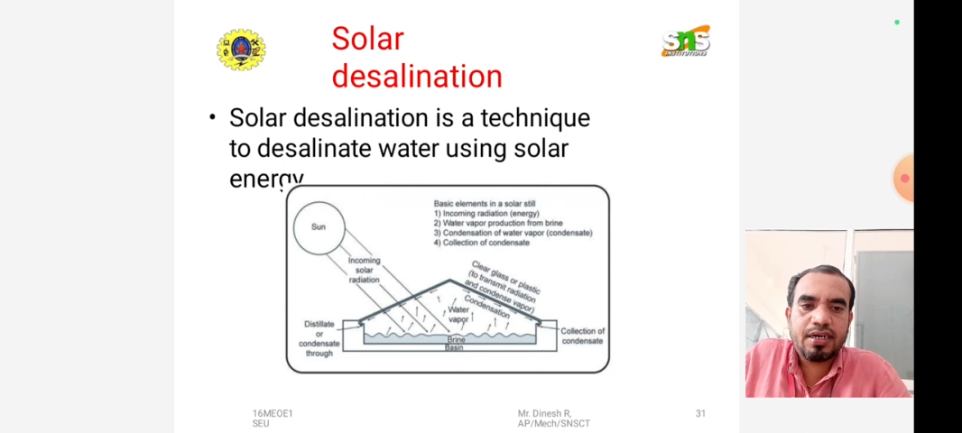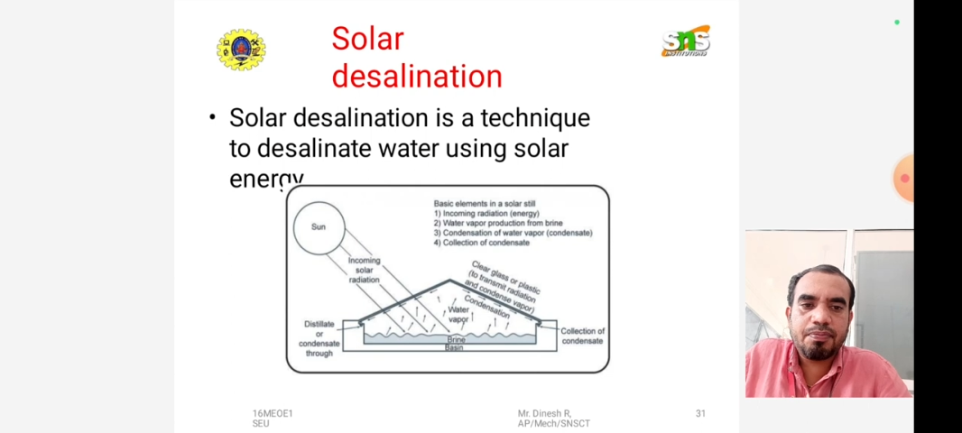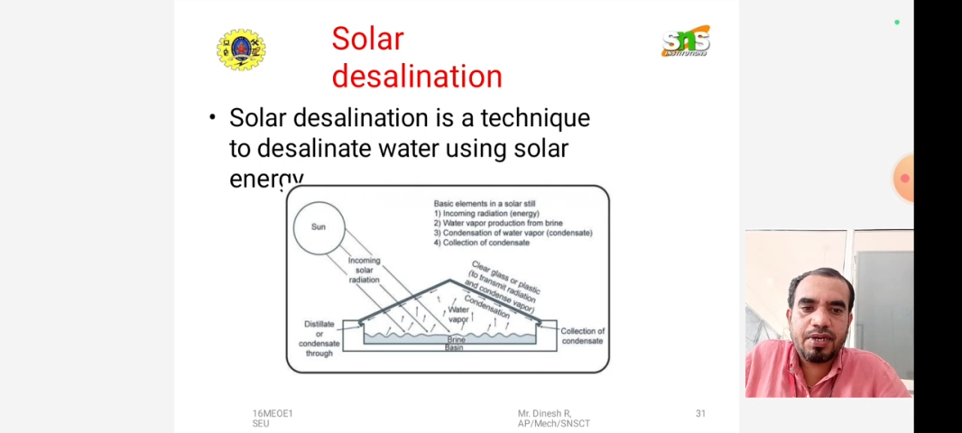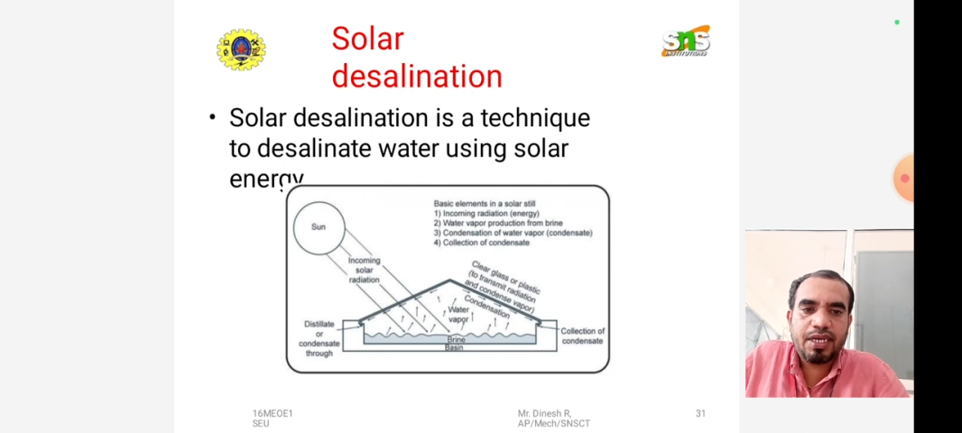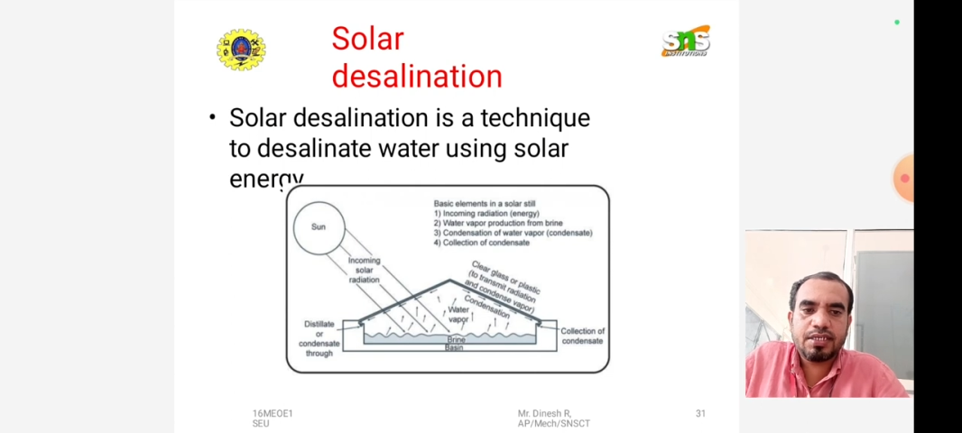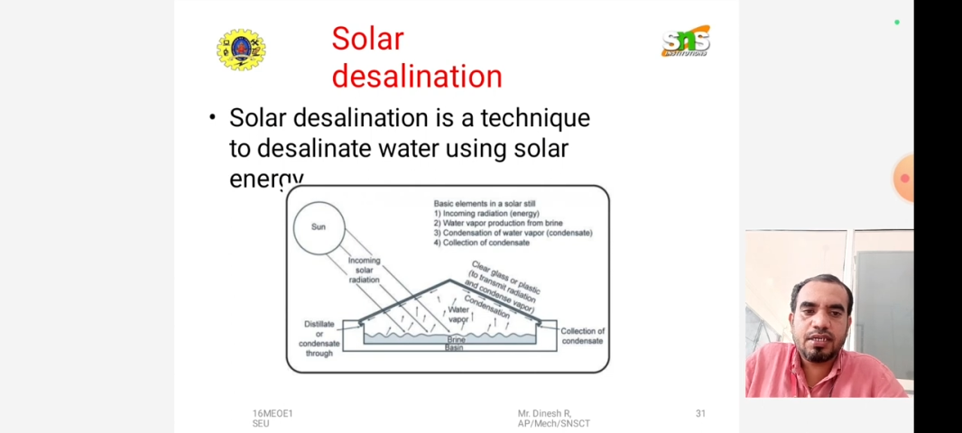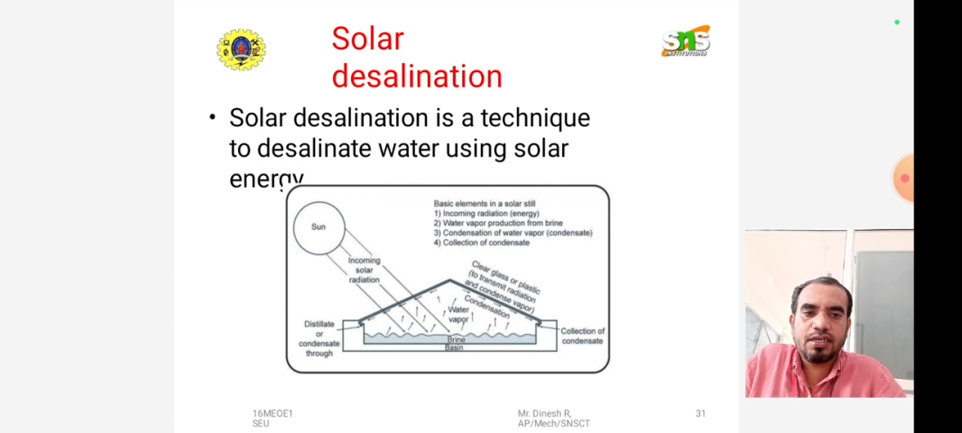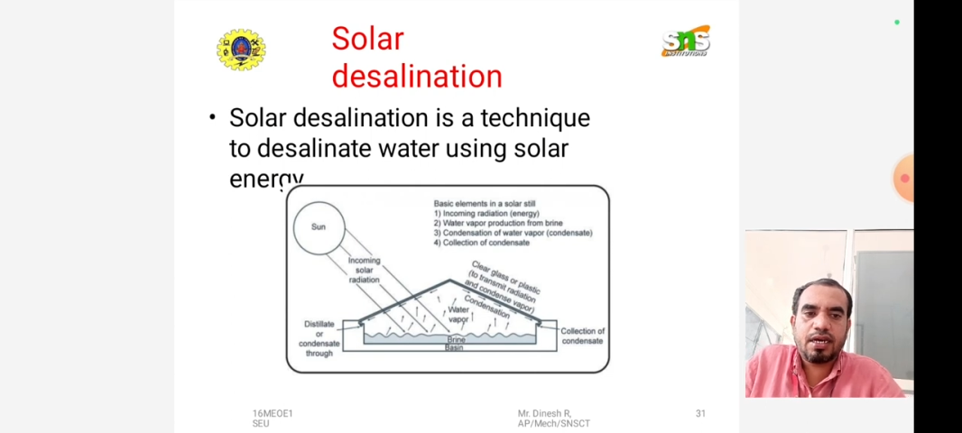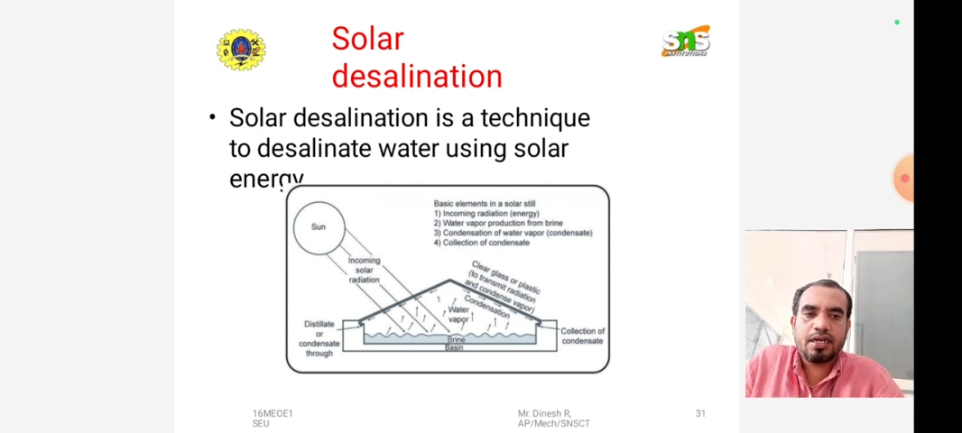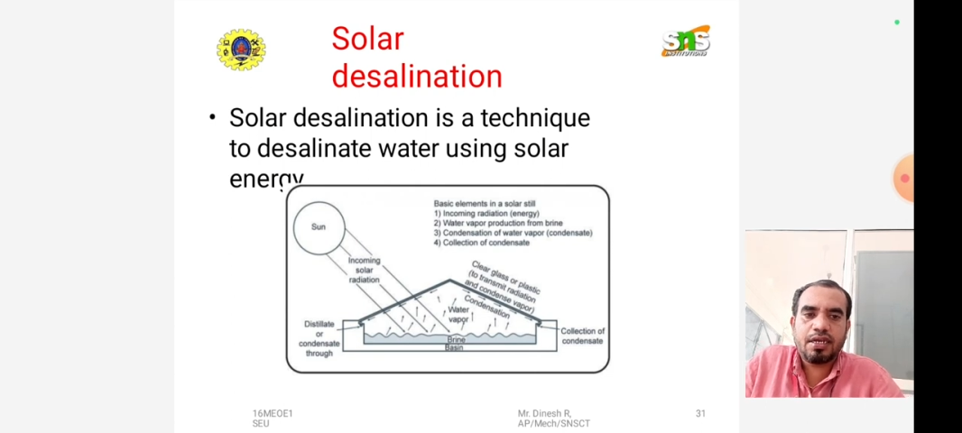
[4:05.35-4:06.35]
basin
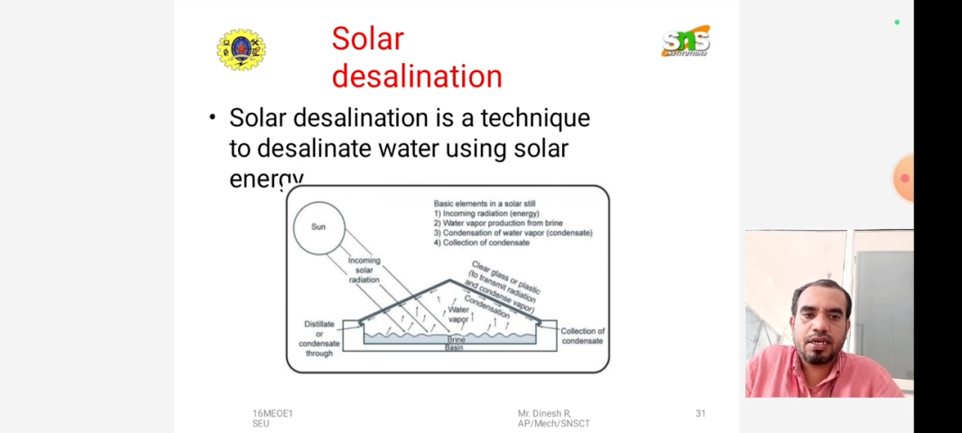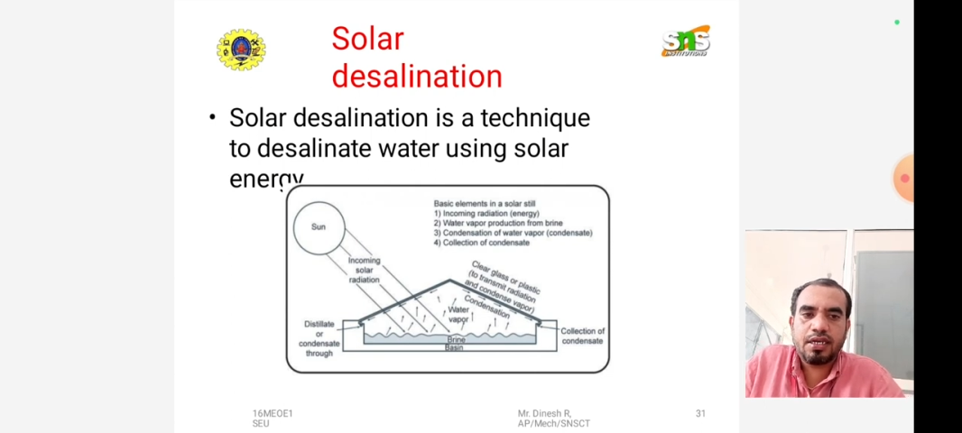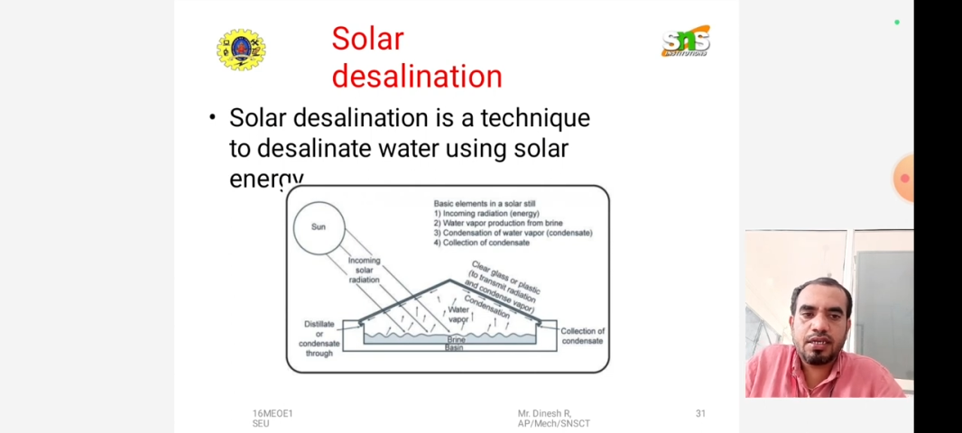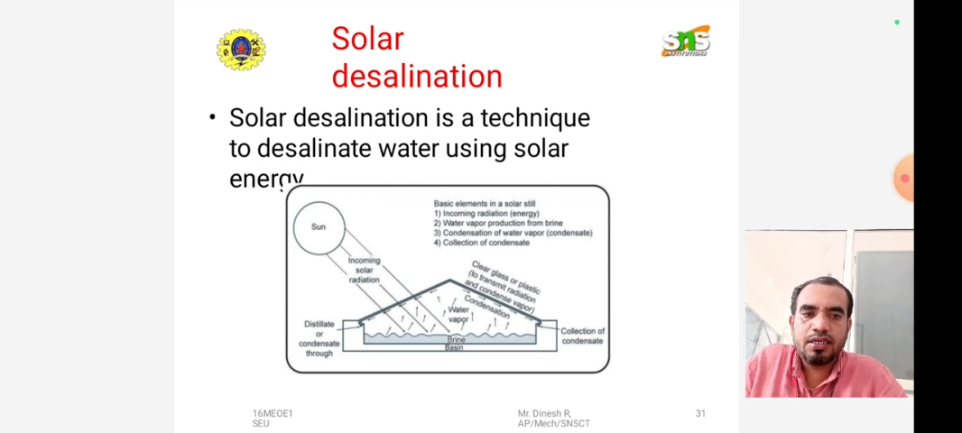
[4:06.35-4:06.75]
containing